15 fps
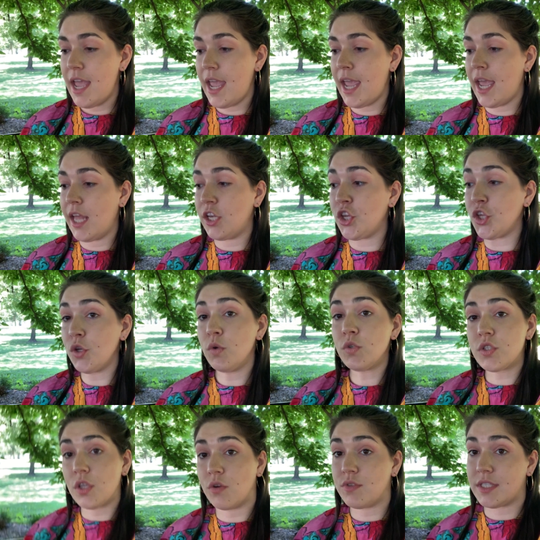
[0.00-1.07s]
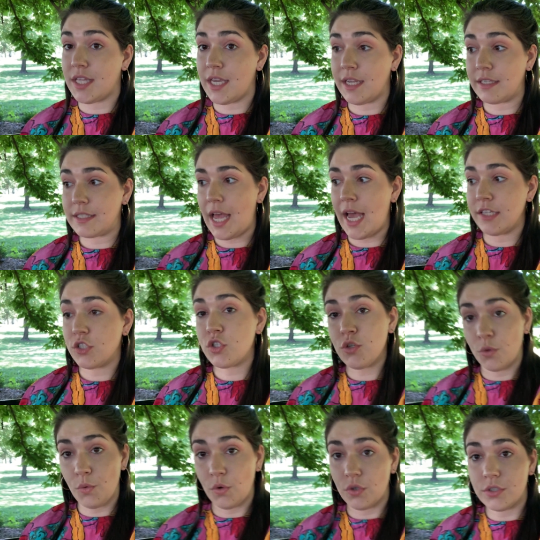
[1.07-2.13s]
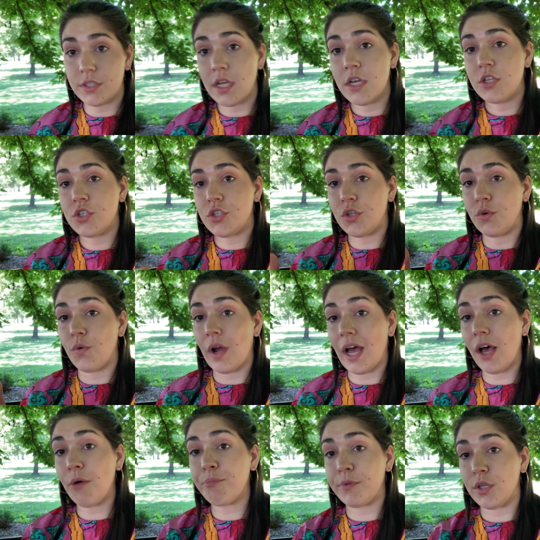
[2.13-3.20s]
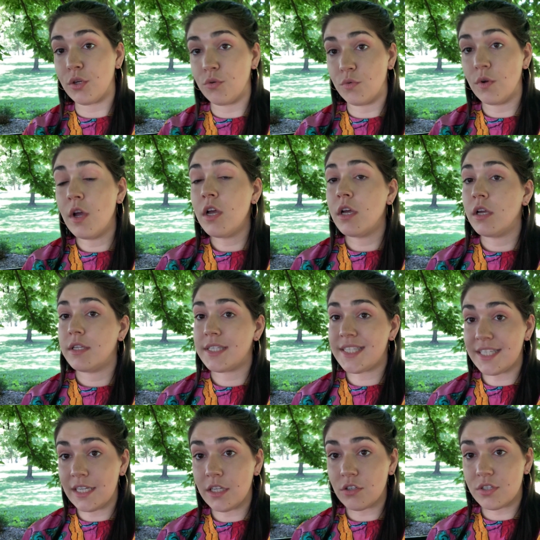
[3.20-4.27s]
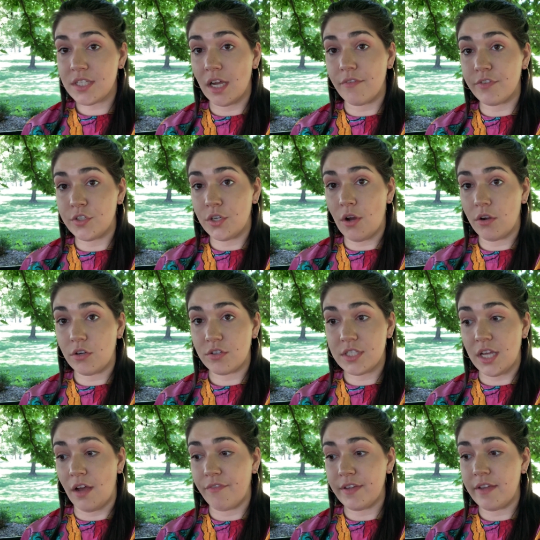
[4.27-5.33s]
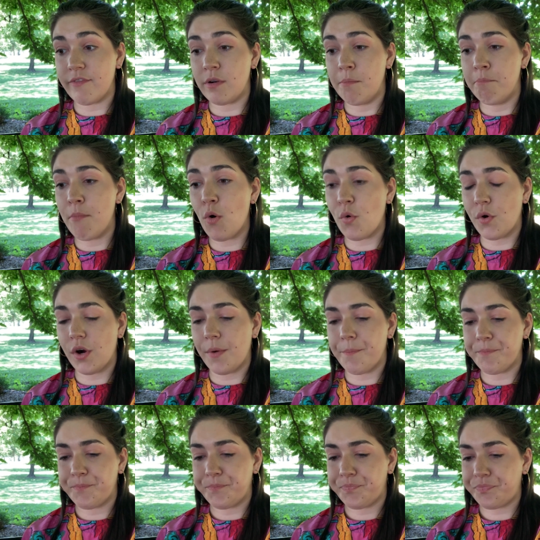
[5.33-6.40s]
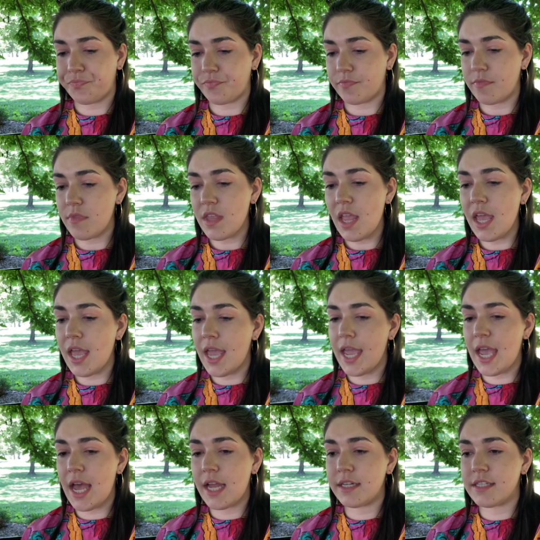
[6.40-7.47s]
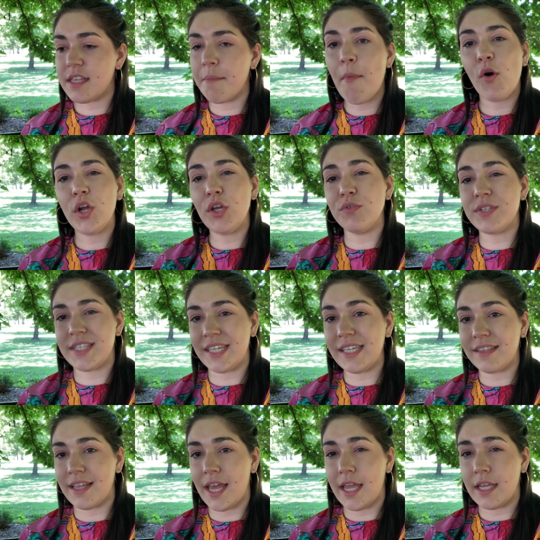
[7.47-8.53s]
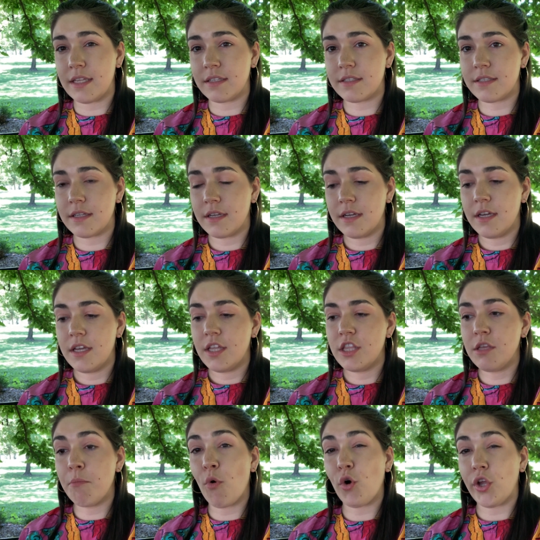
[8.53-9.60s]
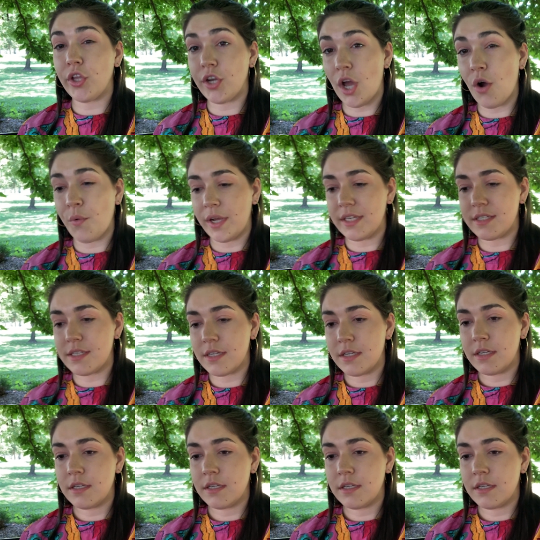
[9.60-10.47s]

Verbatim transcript: and use those things as tools to help you see yourself and know yourself even more. And the more you see things the more you know it.